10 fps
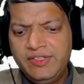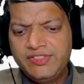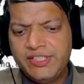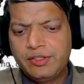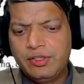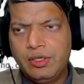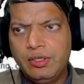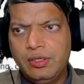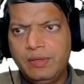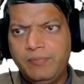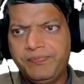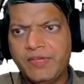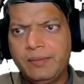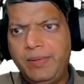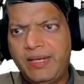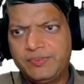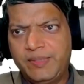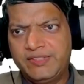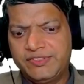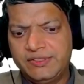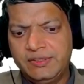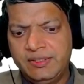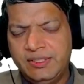we'll say call plus plus,